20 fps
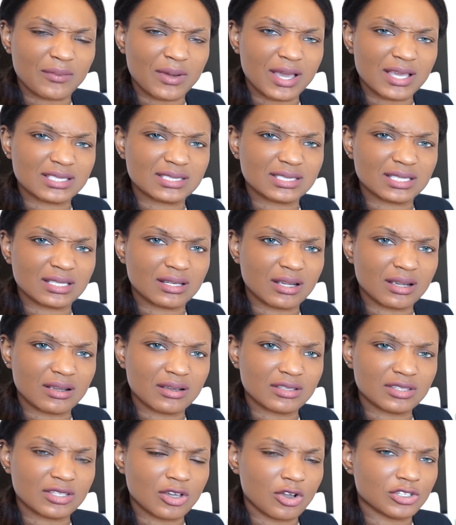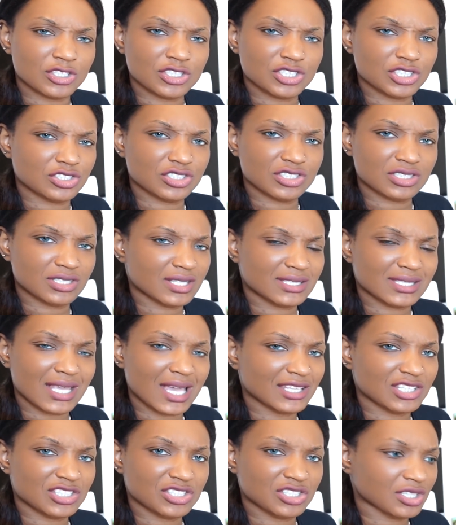Why is the girl, or did she just
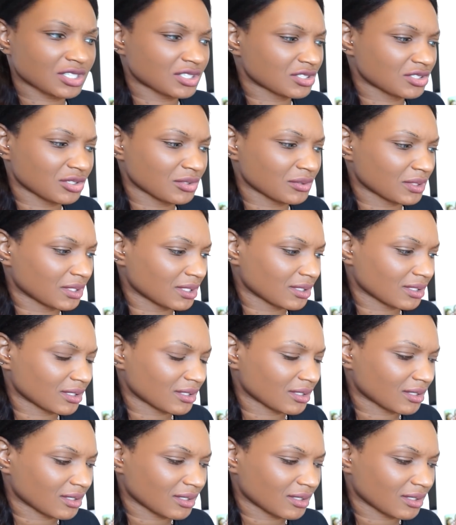decide that she couldn't do it?